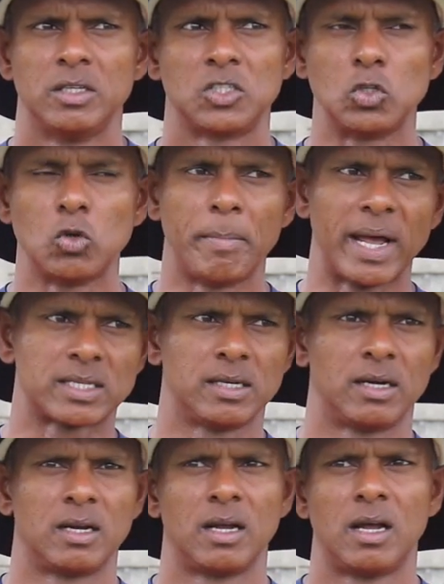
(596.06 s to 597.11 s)
to do
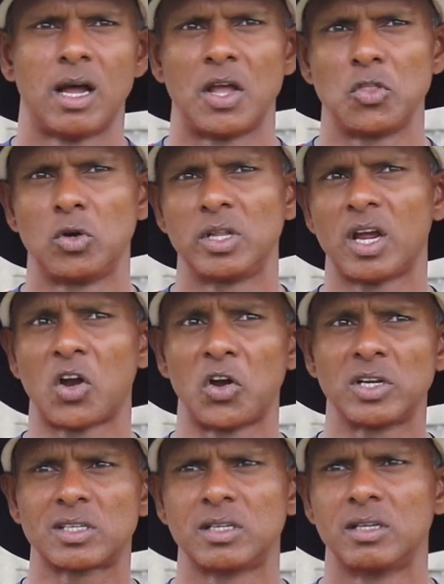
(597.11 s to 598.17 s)
better. I know they are
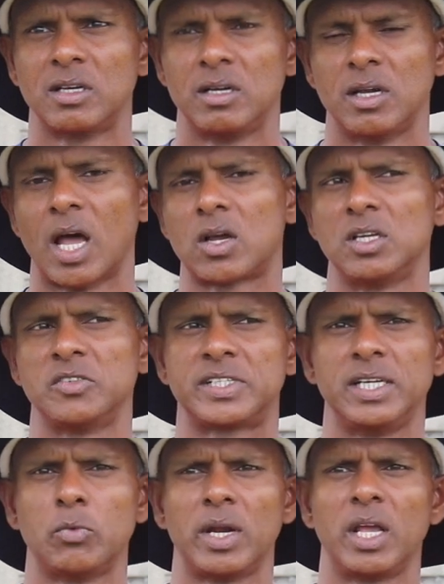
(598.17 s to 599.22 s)
hurt. I could have
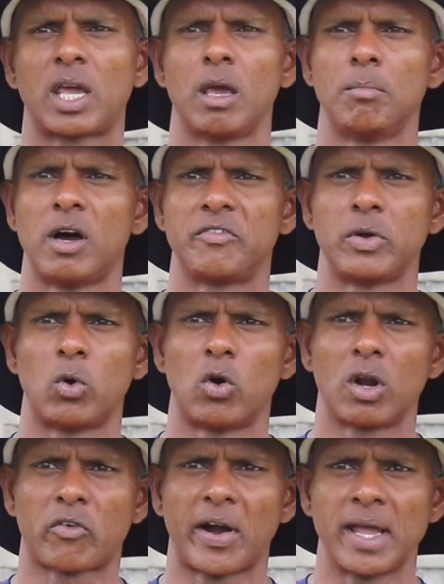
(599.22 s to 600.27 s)
seen when they came off, they were
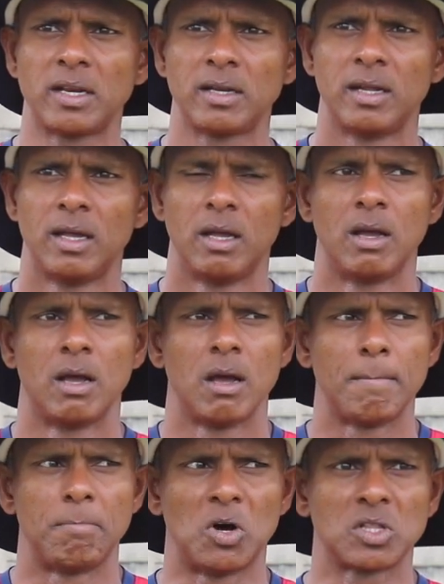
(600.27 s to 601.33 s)
all crying.
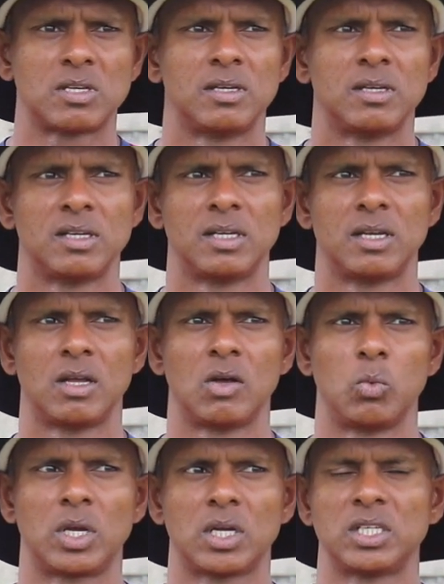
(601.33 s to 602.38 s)
But
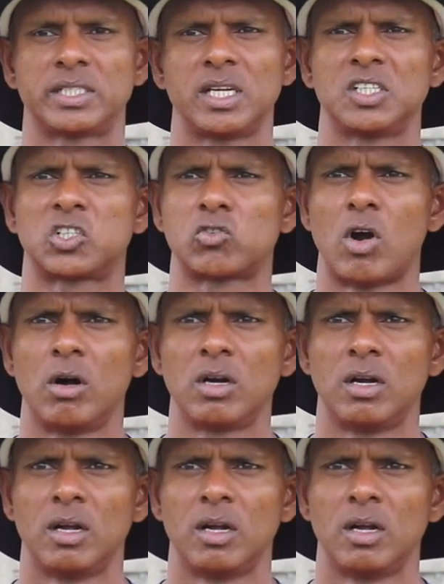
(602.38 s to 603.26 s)
we gotta stay strong.